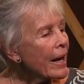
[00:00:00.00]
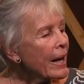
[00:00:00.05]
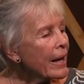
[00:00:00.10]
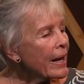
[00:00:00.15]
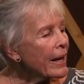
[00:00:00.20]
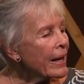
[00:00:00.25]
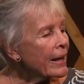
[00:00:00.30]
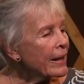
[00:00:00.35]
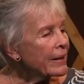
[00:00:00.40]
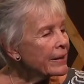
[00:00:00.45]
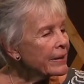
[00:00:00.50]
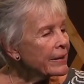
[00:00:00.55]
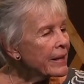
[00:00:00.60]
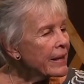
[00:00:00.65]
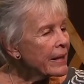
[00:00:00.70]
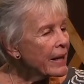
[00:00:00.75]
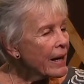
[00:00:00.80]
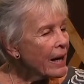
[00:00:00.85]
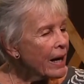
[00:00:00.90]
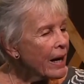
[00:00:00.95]

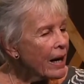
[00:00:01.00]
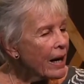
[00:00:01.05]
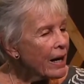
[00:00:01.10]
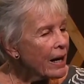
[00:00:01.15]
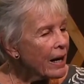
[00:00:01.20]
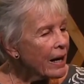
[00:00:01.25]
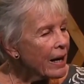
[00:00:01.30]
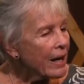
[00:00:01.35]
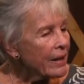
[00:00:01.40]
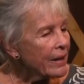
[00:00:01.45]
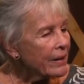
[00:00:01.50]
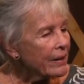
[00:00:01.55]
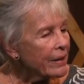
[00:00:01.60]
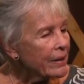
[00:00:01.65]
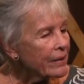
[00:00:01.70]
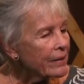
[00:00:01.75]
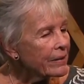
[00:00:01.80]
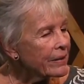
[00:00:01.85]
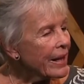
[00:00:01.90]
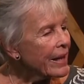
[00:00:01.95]
and
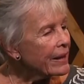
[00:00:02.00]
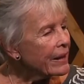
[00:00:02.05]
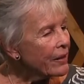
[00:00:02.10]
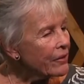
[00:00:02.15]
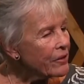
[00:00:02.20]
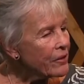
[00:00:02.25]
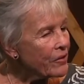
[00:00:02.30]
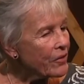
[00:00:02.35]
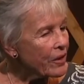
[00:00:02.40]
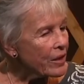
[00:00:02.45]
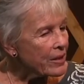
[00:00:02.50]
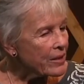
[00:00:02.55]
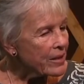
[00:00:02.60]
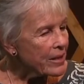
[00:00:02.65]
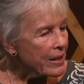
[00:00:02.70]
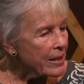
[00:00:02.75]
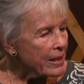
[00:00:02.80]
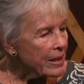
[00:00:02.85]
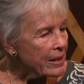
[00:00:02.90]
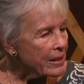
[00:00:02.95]
like other things
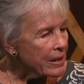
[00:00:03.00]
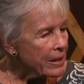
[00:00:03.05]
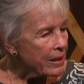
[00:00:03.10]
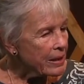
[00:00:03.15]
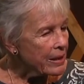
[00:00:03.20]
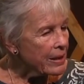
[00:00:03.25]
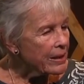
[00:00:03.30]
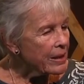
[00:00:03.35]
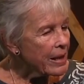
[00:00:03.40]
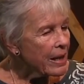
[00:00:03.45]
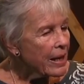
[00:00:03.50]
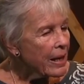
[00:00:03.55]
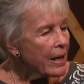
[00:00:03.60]
that he did,